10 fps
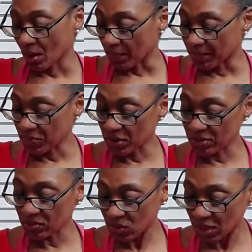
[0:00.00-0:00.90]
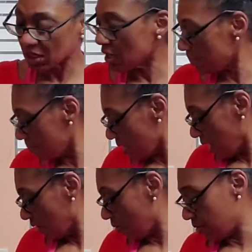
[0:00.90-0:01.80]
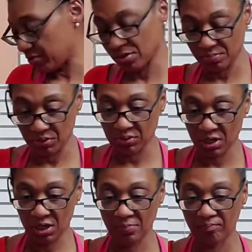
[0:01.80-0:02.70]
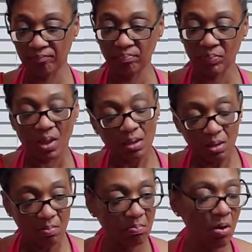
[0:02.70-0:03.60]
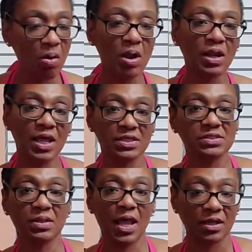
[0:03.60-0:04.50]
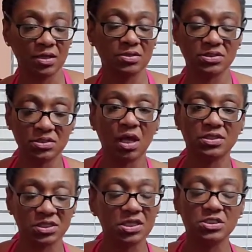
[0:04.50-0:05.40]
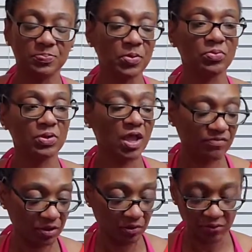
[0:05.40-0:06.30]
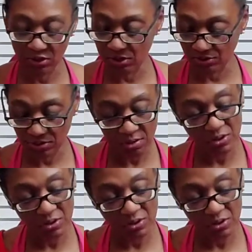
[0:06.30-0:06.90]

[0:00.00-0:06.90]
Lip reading: put the nutmeg on them, okay? More or less like a teaspoon of it on there. Come